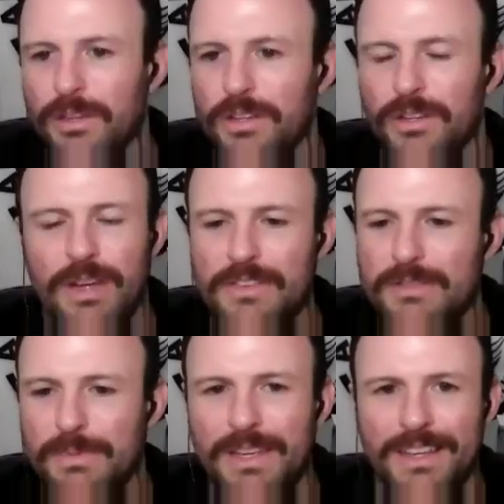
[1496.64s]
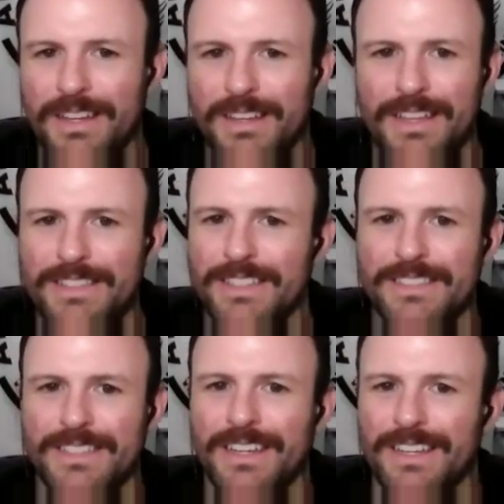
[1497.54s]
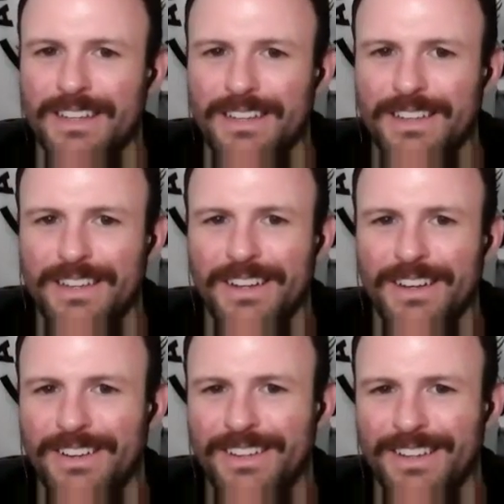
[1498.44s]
you can do half speed. That's easy, you know.